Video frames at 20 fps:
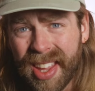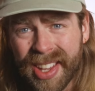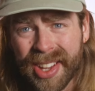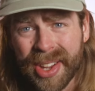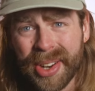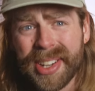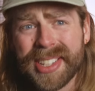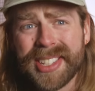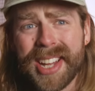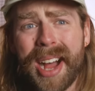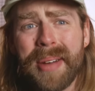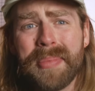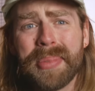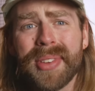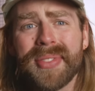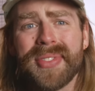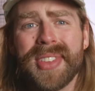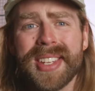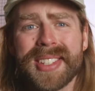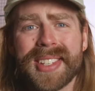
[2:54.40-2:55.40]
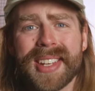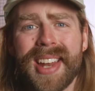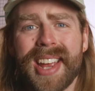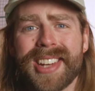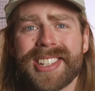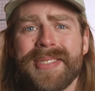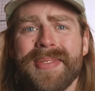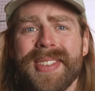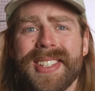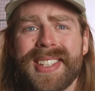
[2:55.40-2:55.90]
good example of this can
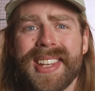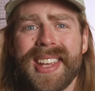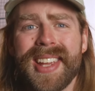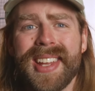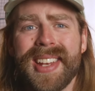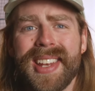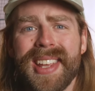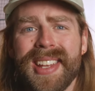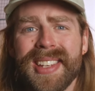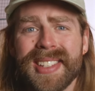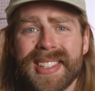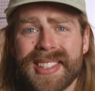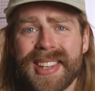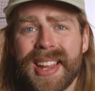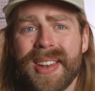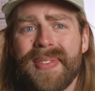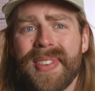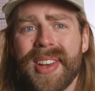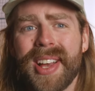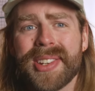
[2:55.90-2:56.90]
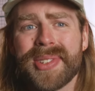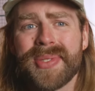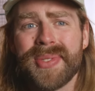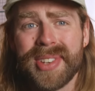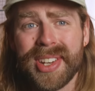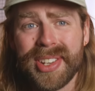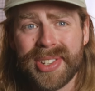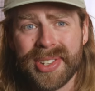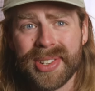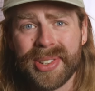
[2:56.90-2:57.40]
actually be seen in steadfast
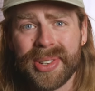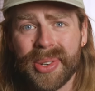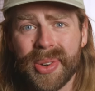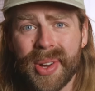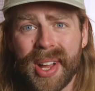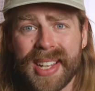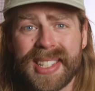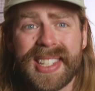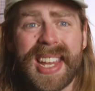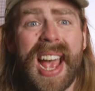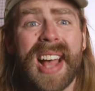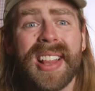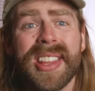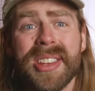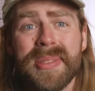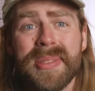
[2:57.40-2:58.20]
traditional Italian